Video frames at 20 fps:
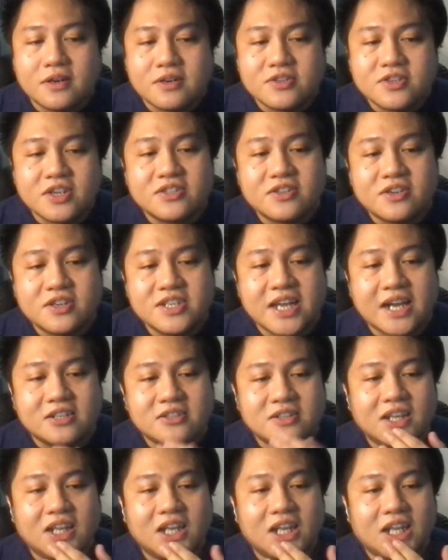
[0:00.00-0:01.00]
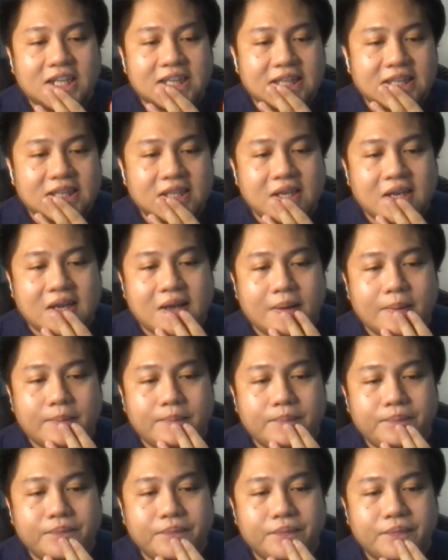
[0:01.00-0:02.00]
So there's actually a lot
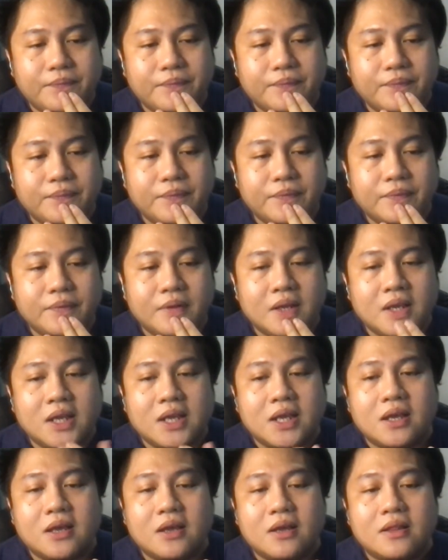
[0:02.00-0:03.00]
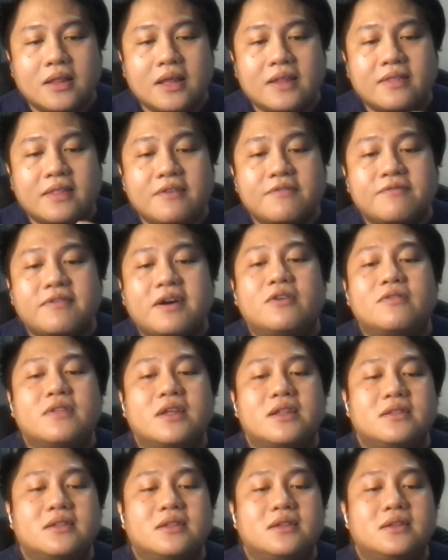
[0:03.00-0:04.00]
that they
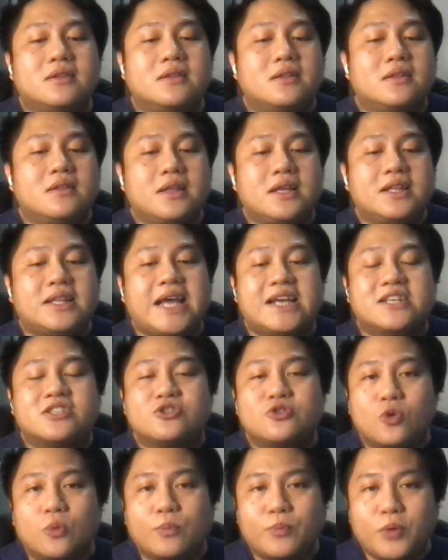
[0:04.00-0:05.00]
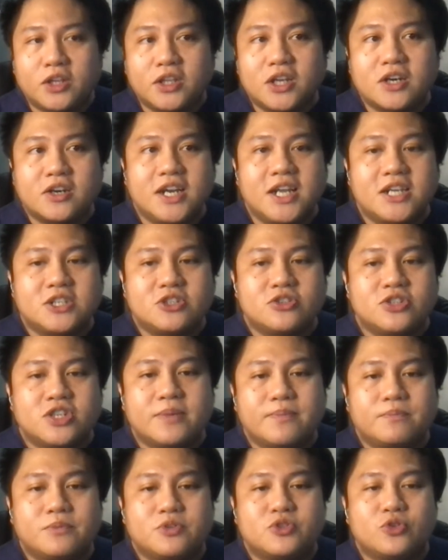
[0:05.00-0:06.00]
found that it has no product
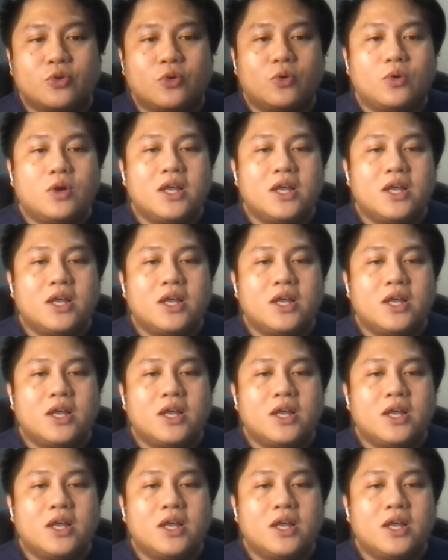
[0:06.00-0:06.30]
relationship.